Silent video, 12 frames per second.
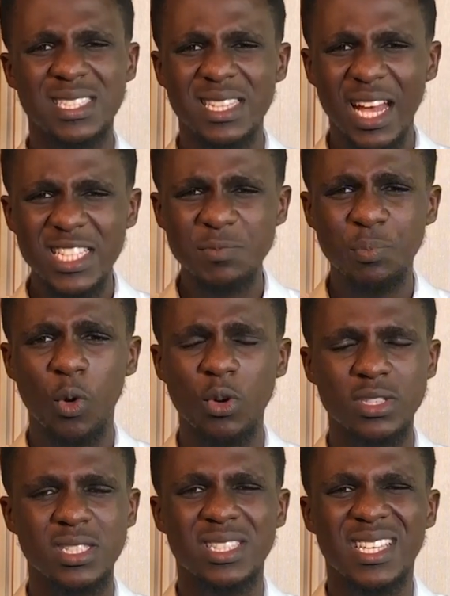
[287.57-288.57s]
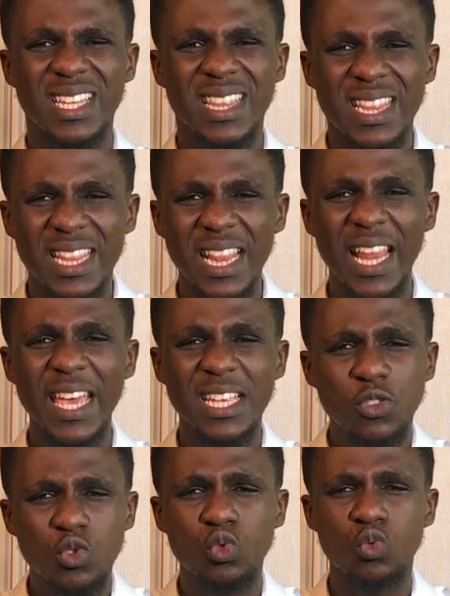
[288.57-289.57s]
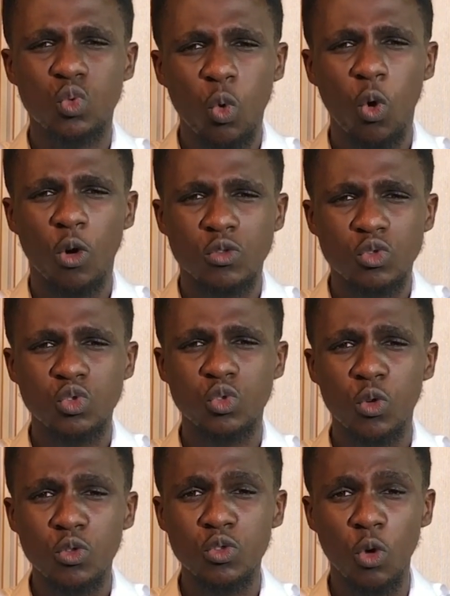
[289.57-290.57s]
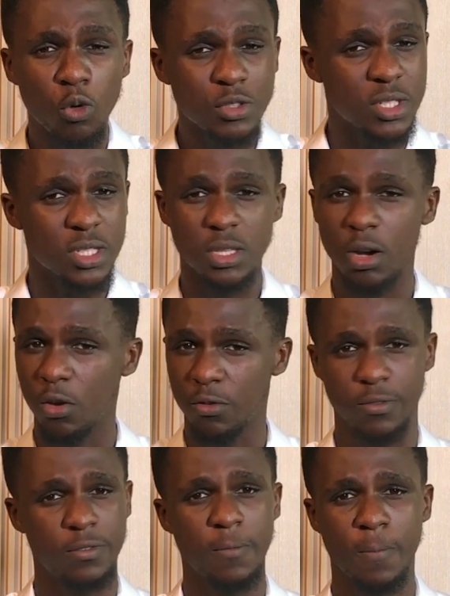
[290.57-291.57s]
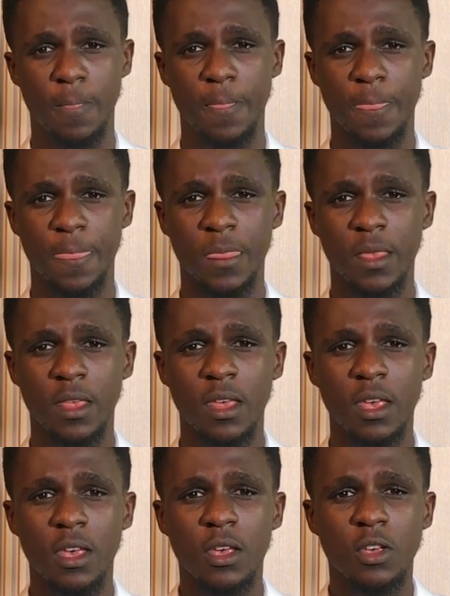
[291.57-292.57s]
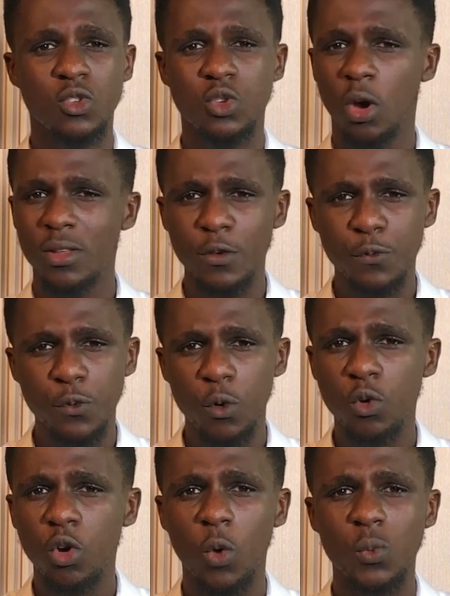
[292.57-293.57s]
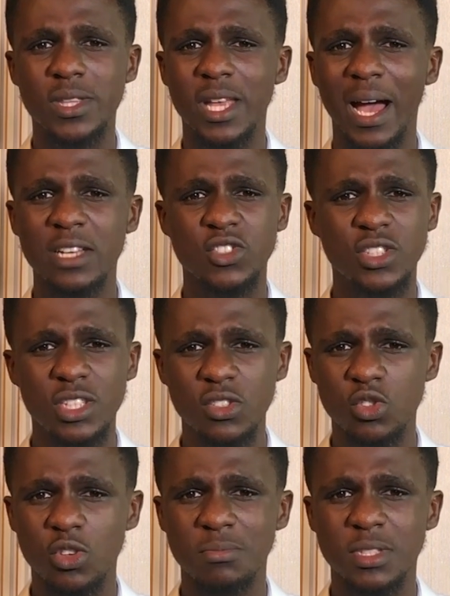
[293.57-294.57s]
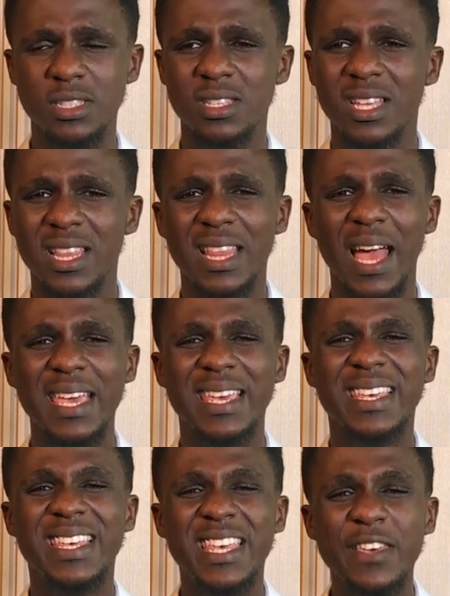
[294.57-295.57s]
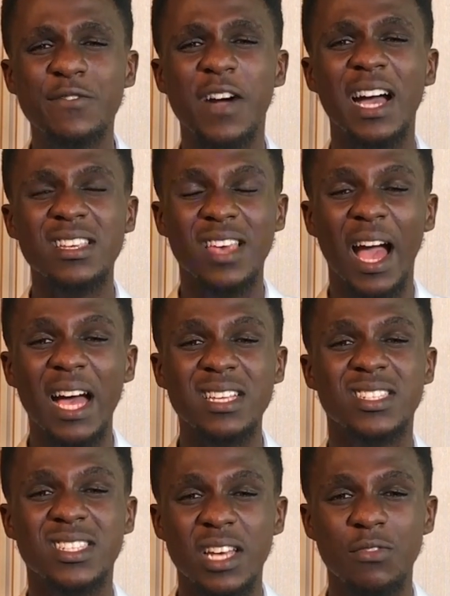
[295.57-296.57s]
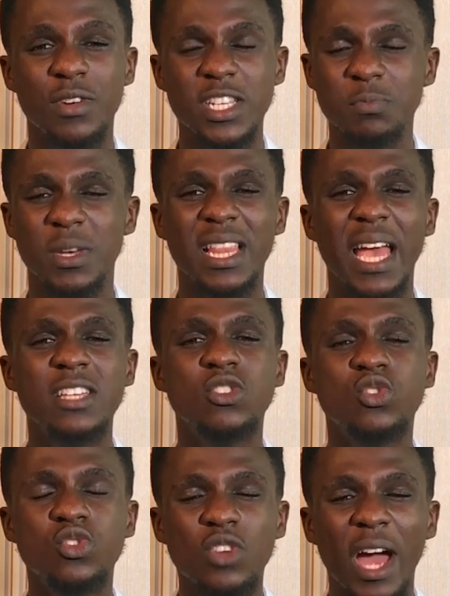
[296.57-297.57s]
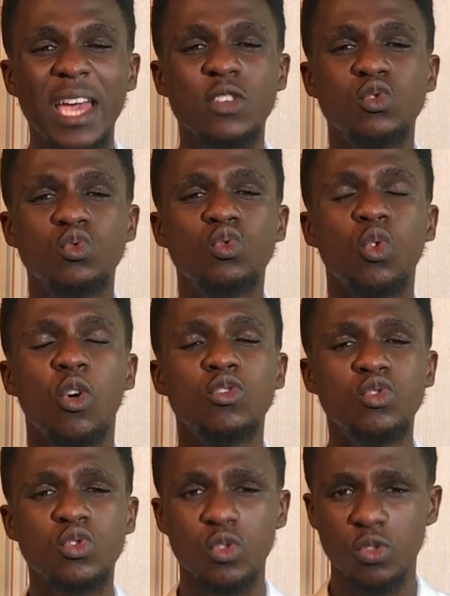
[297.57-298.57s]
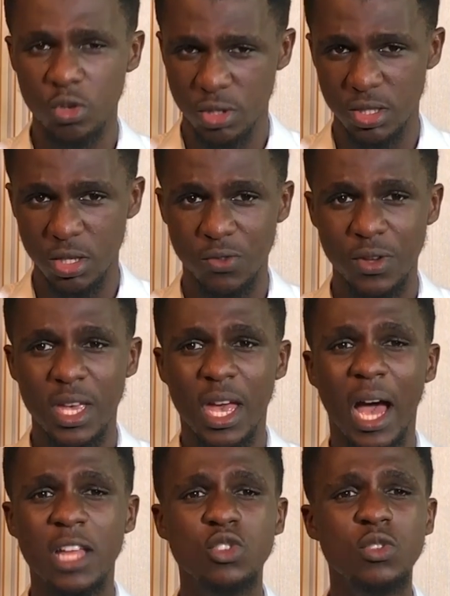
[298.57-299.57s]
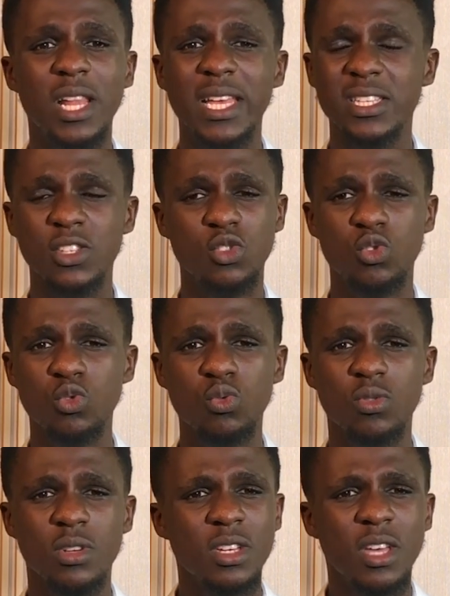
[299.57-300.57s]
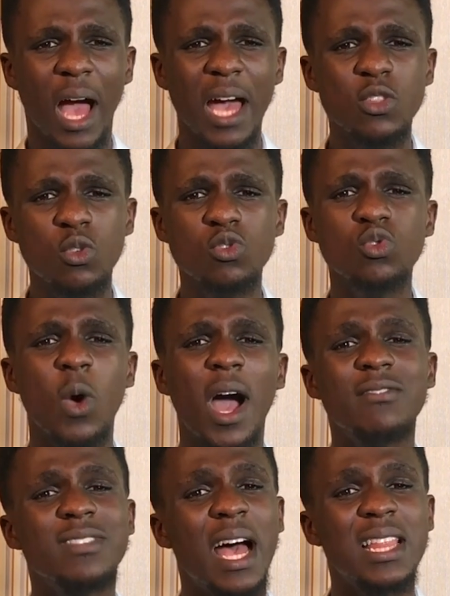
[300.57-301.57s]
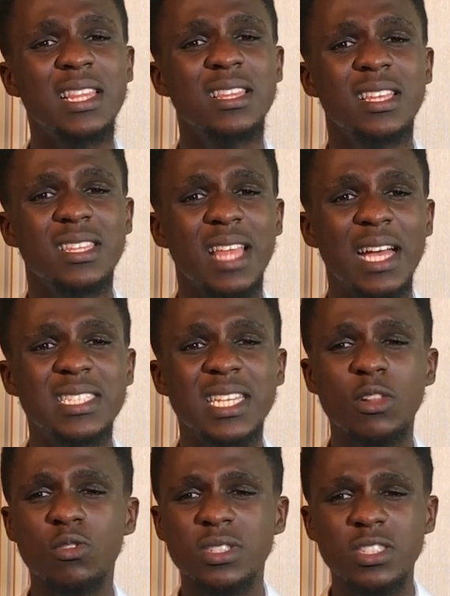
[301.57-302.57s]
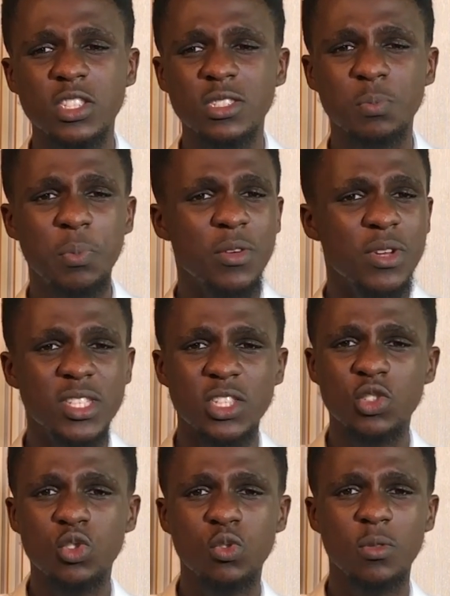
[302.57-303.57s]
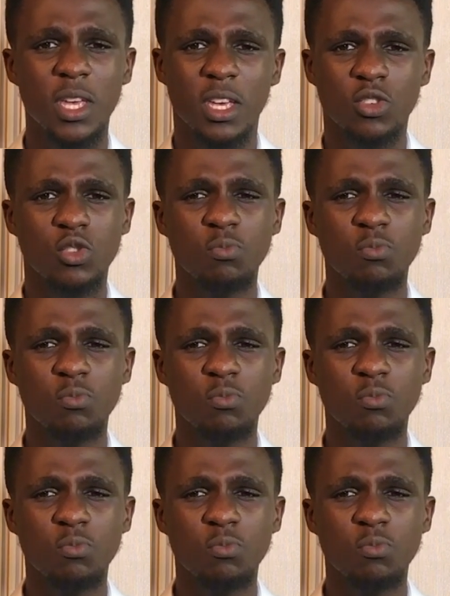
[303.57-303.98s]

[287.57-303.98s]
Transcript: a dad sport, learn to control yourself. You're on a phone call with her, she did something, like, give her self-respect, like, try to control yourself. And you ladies too, I know you have that jealousy spirit in you. You